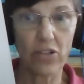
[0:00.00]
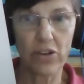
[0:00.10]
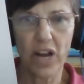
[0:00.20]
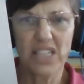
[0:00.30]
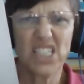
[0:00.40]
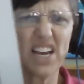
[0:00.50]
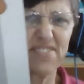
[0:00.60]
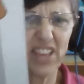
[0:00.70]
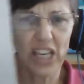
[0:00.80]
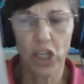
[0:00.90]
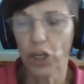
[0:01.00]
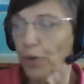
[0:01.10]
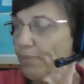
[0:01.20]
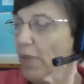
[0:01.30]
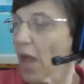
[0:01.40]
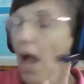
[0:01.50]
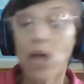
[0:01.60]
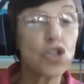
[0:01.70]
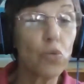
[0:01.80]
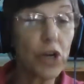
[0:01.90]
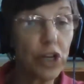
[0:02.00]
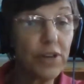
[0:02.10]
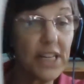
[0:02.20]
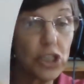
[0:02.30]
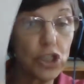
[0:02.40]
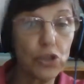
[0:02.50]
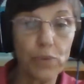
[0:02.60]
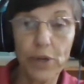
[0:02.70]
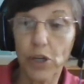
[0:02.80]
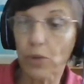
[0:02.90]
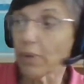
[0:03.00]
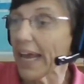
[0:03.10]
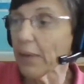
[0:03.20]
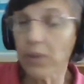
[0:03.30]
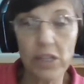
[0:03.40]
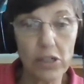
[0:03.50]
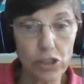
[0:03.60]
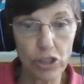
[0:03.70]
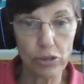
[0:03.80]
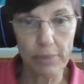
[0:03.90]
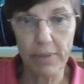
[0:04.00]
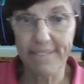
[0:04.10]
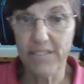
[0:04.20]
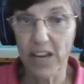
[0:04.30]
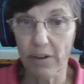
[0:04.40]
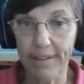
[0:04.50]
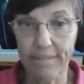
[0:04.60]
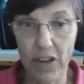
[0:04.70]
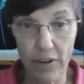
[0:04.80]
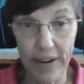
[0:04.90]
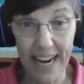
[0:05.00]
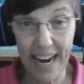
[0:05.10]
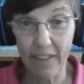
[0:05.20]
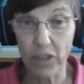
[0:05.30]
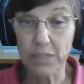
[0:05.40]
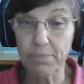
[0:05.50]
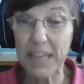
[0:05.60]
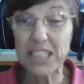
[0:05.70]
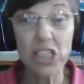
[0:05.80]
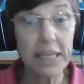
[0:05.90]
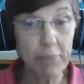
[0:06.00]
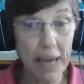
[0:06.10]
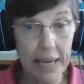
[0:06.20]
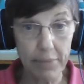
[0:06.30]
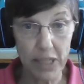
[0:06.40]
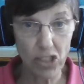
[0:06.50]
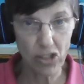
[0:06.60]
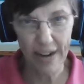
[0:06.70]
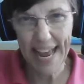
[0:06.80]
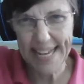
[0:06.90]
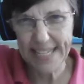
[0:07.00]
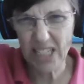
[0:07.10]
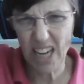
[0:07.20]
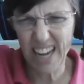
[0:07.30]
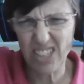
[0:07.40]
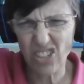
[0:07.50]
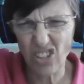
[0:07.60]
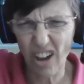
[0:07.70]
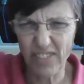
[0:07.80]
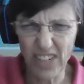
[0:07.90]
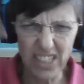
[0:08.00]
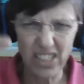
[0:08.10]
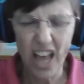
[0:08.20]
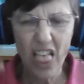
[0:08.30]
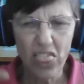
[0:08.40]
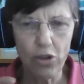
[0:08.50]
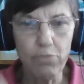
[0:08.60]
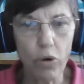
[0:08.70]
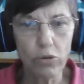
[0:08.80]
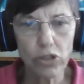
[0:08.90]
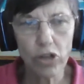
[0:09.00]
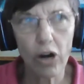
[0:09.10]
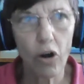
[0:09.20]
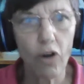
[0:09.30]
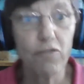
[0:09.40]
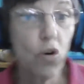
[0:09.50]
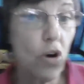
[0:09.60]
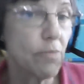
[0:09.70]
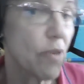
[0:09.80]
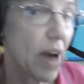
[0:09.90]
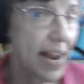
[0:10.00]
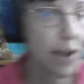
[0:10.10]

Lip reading: They're not tough like you. So what do you need to do? When you're playing with little children, be very, very careful, especially babies. Their head's kind of soft. Their bones aren't all formed, right?